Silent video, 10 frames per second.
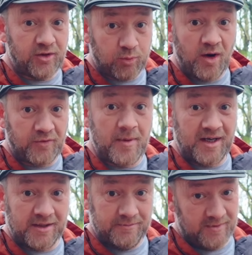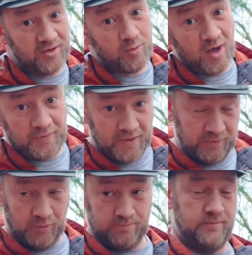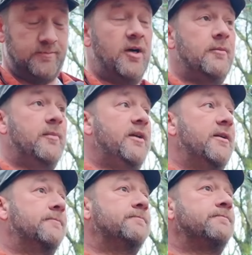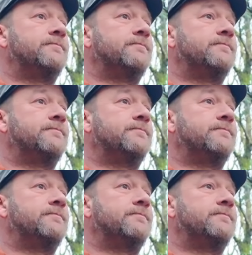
it's worth the money. It's worth it if, pardon me.